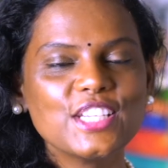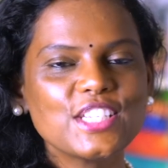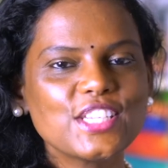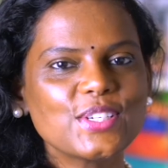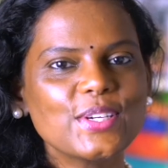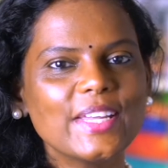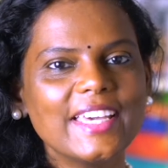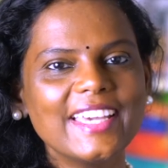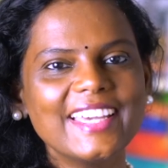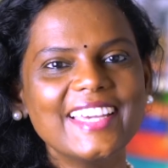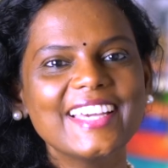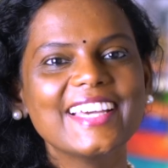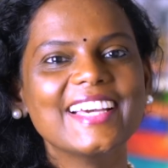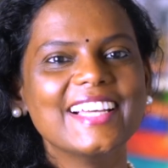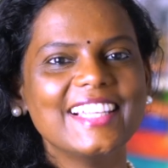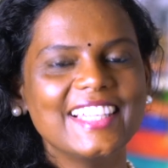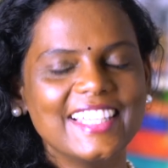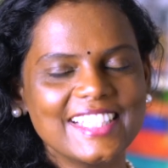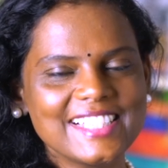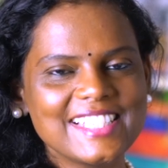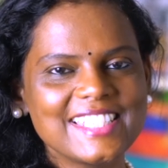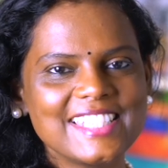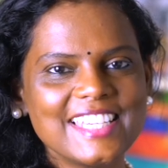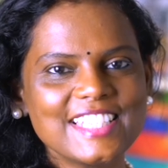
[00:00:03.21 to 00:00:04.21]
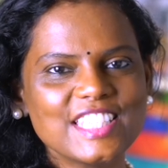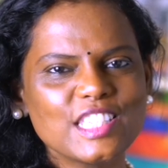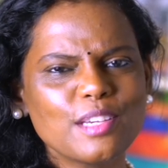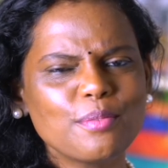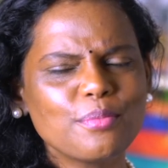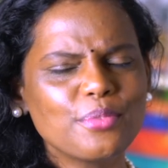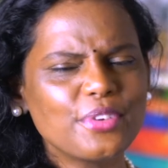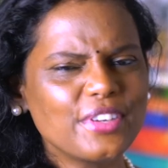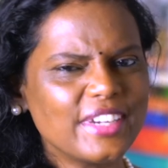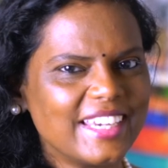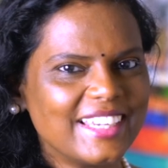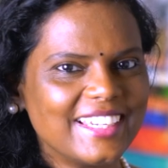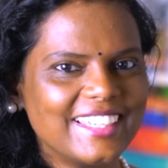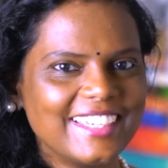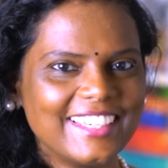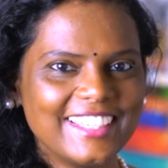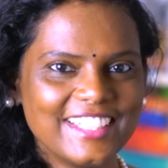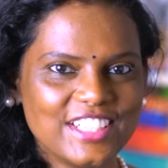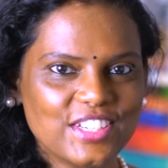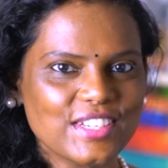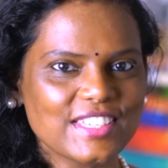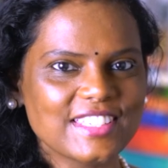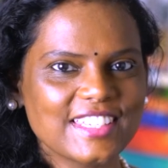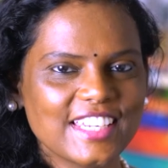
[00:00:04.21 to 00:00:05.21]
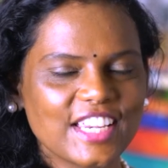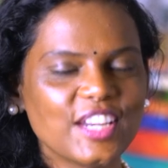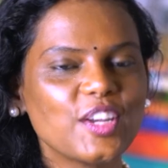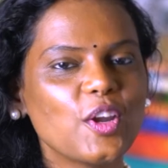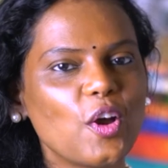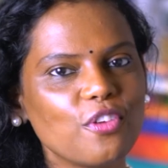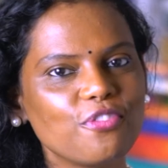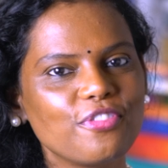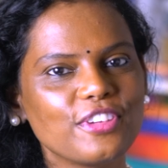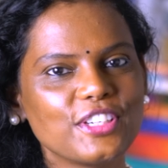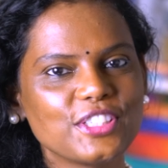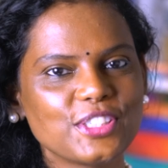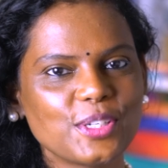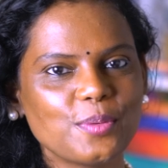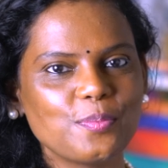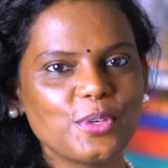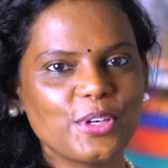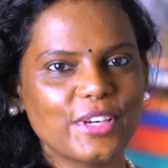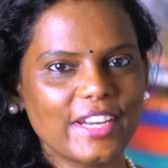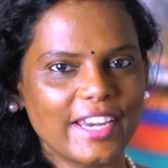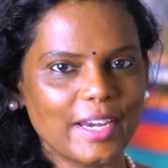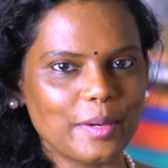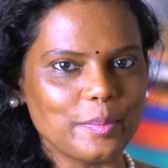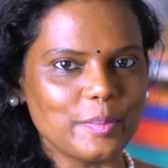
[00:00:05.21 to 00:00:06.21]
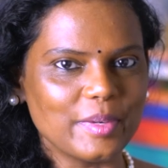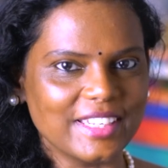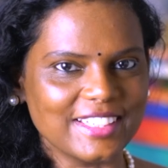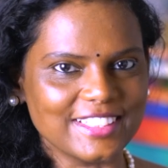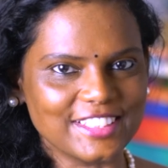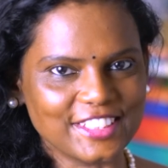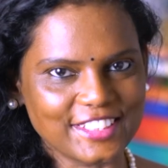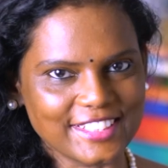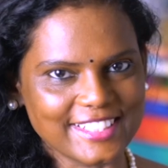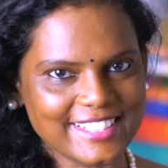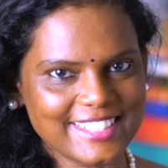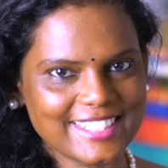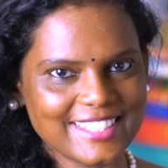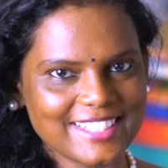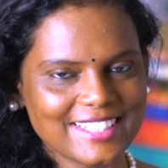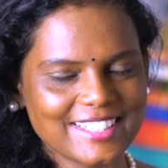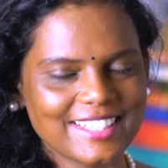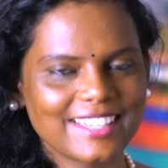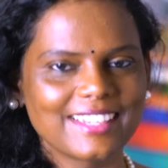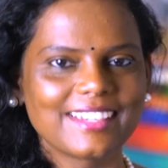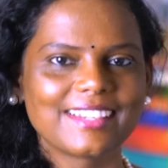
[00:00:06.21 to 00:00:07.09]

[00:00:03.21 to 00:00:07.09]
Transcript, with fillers: Today, let's see some really interesting non-fiction book recommendations.